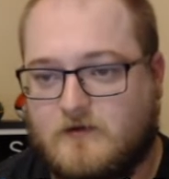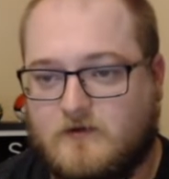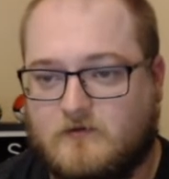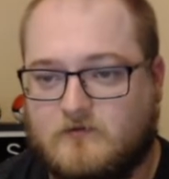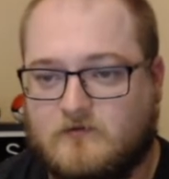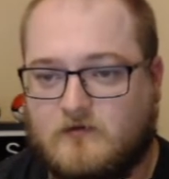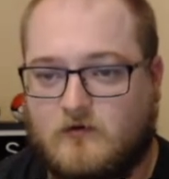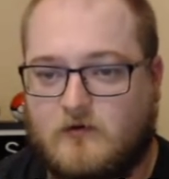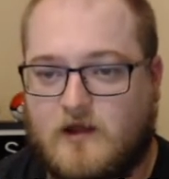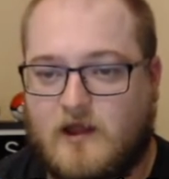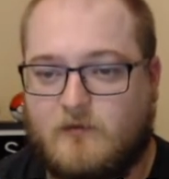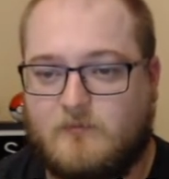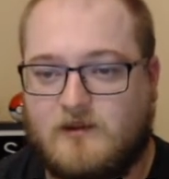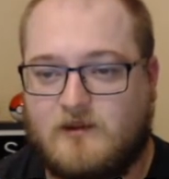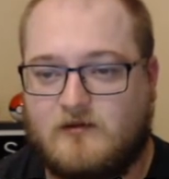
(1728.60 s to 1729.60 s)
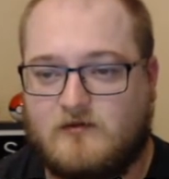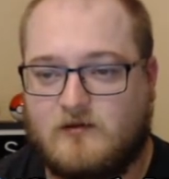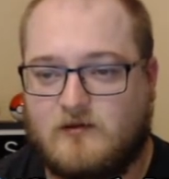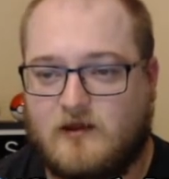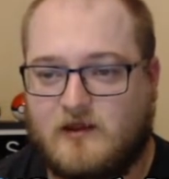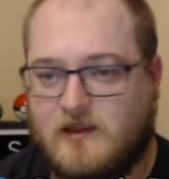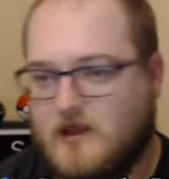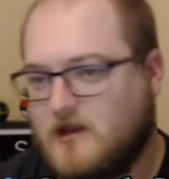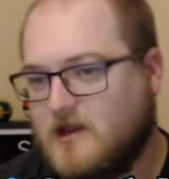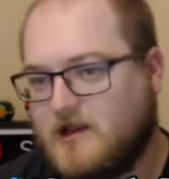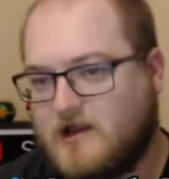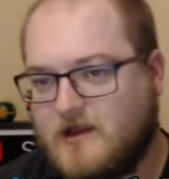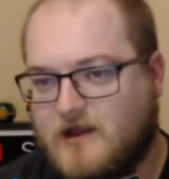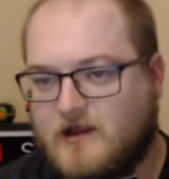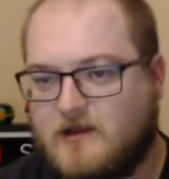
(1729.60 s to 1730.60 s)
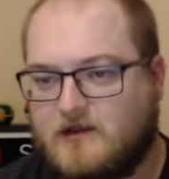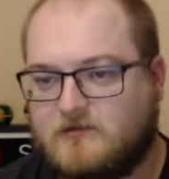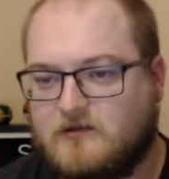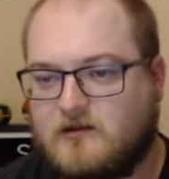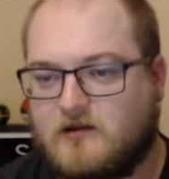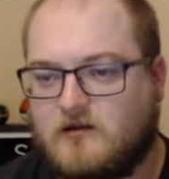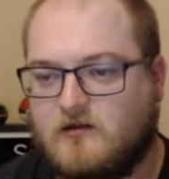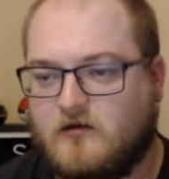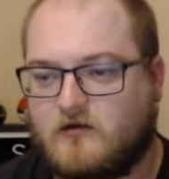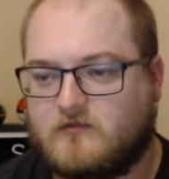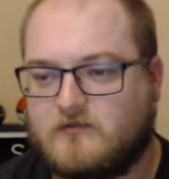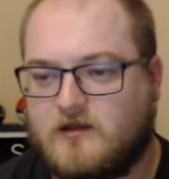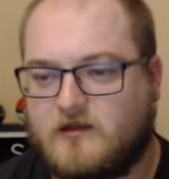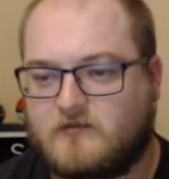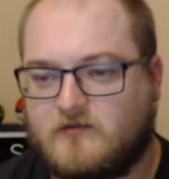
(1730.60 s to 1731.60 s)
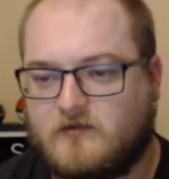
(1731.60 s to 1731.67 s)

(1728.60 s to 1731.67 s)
So, I mean, again, like, I, would like to hear y'all's thoughts on